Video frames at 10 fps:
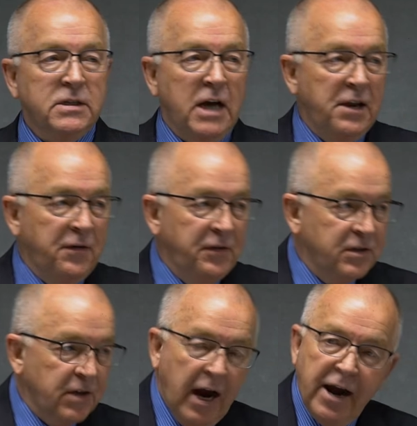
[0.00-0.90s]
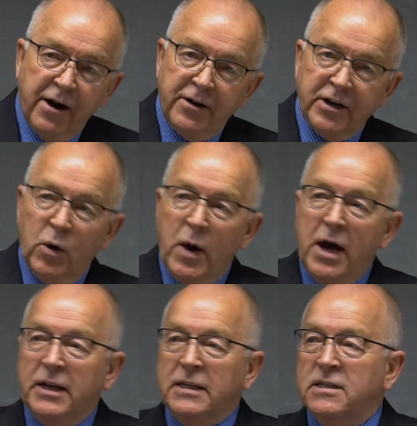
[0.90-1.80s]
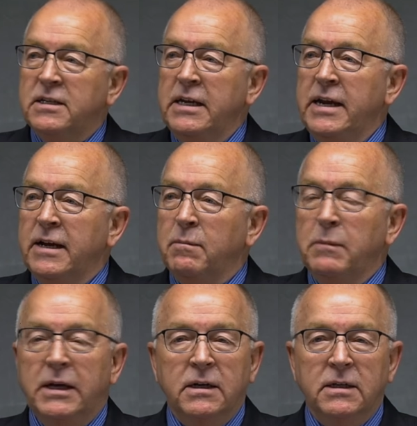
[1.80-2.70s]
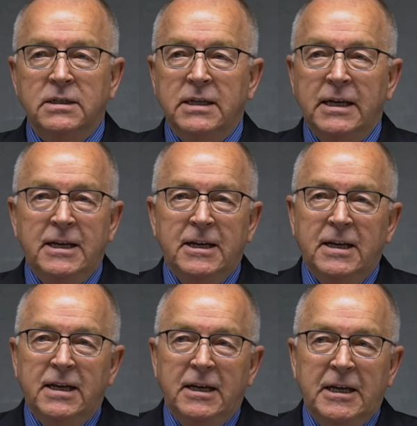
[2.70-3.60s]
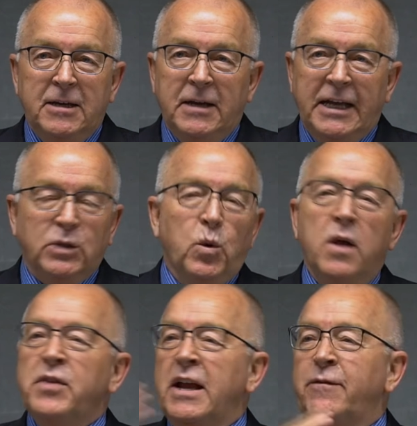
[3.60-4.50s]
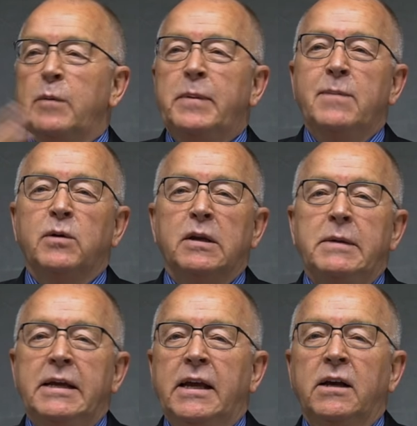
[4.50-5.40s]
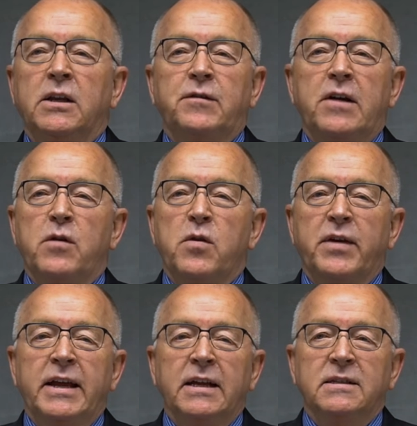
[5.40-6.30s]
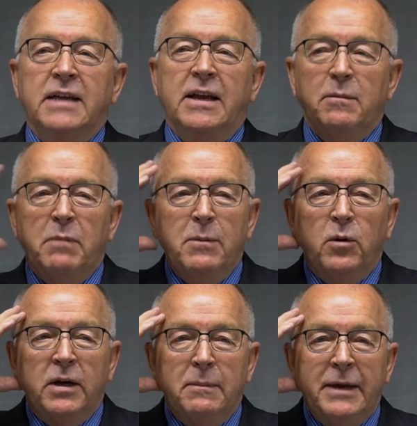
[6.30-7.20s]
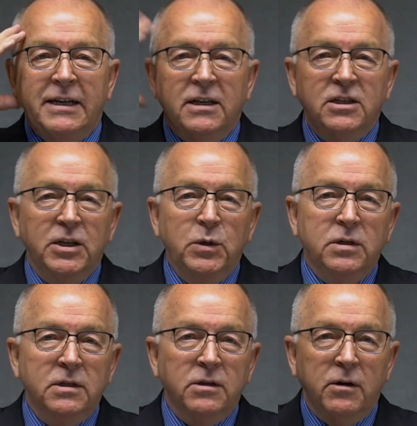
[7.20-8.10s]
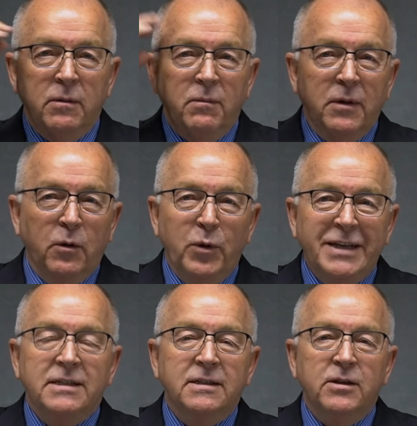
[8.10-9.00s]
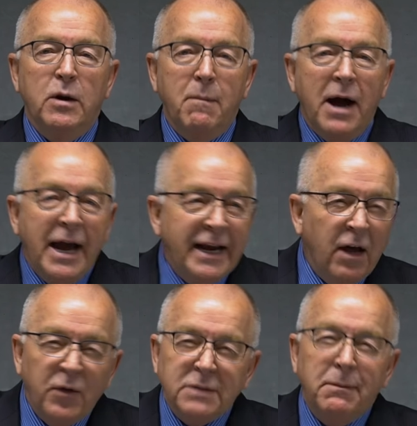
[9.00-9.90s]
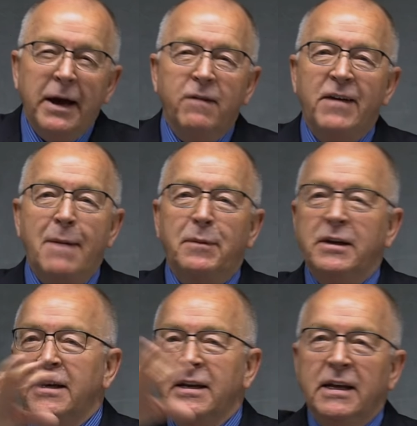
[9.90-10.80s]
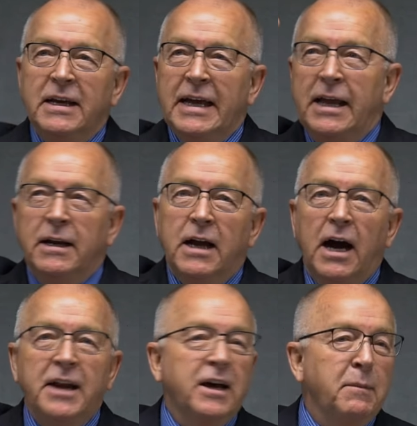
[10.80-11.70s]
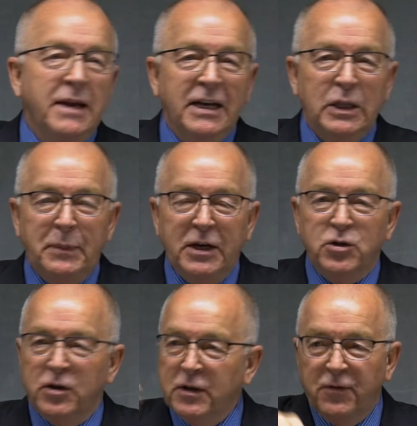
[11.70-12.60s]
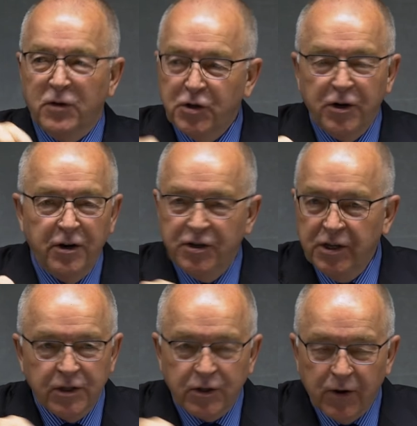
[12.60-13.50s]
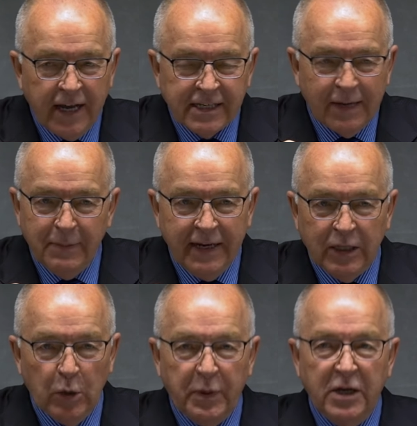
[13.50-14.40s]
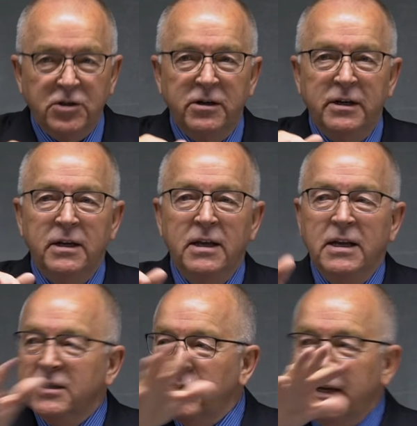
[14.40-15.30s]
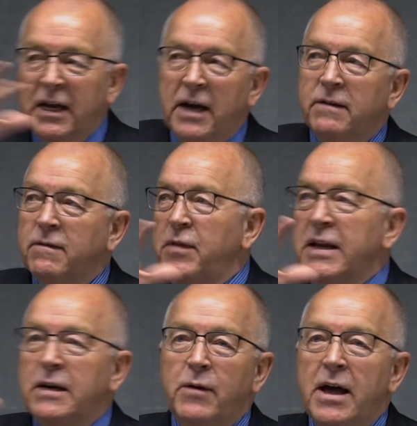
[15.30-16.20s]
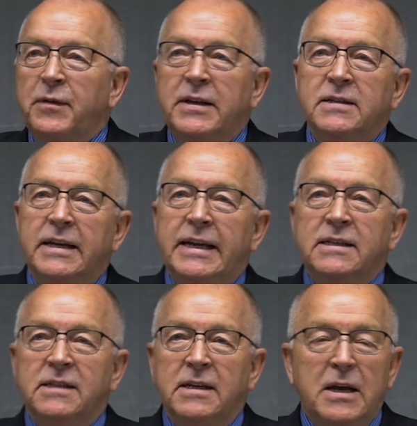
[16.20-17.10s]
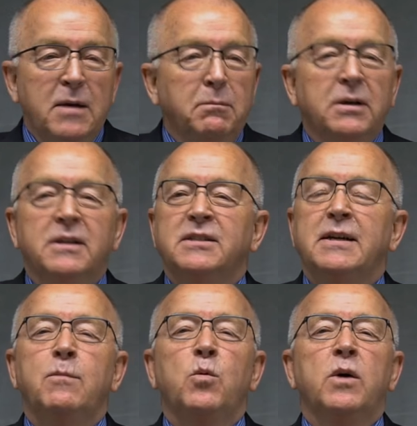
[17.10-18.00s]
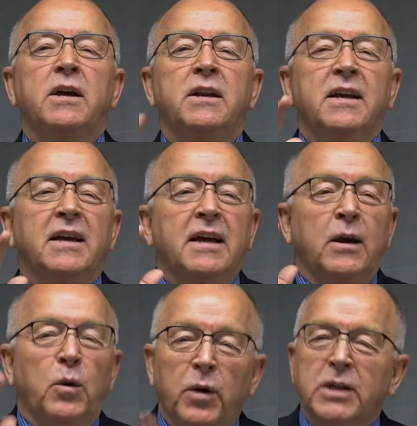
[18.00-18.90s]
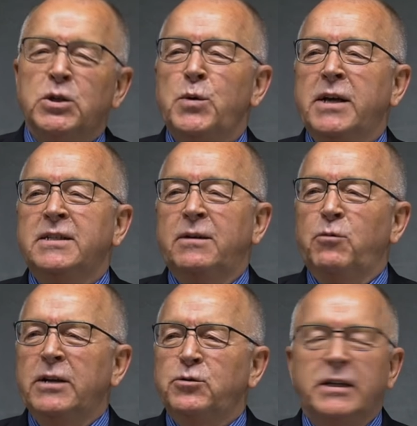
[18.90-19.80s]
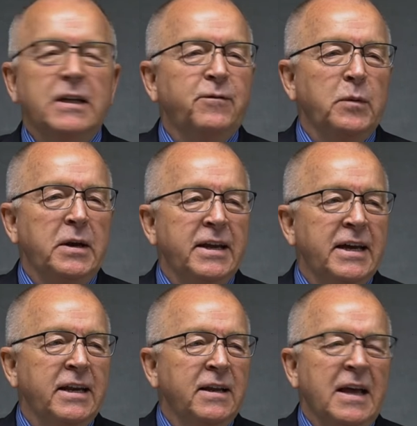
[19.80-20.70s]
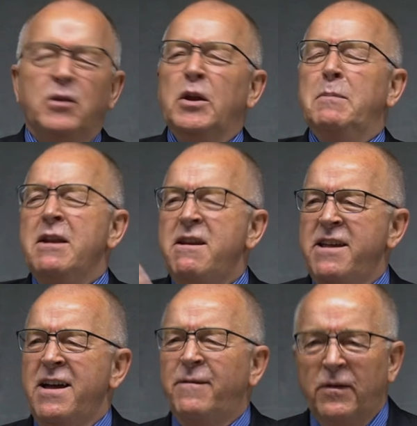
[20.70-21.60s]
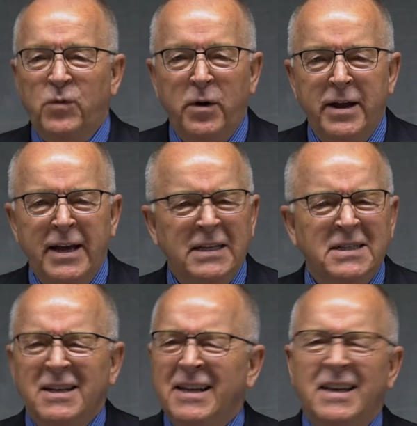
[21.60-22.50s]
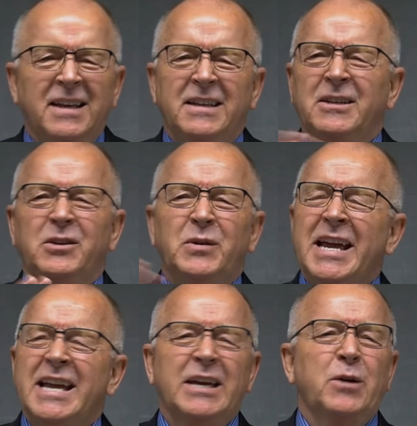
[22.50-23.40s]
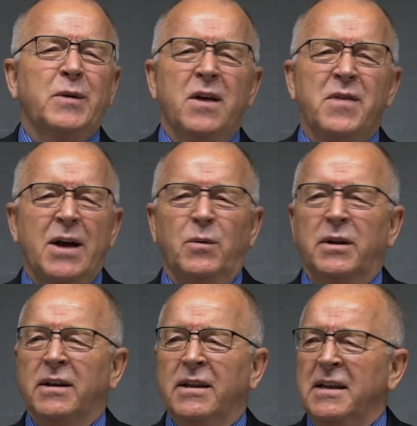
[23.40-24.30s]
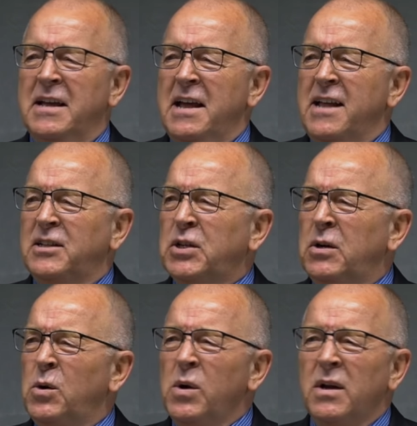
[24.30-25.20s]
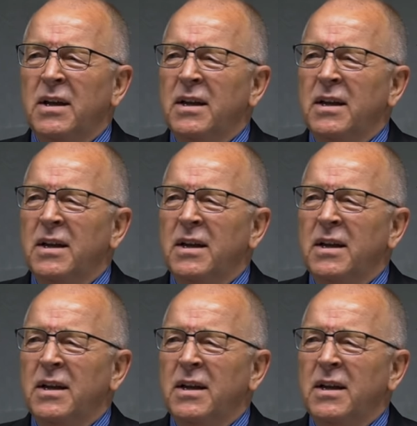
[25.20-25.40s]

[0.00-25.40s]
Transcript: kind of desire to go out and see him, because it's one thing for people to be healed of different things, and people can make excuses or reasons in their mind how this might have happened, and God not being in the picture for sure, Jesus Christ not being in the picture, and so they kind of think around these things. But someone resurrected from the dead that had been dead for 4 days, you can't get around that one. And so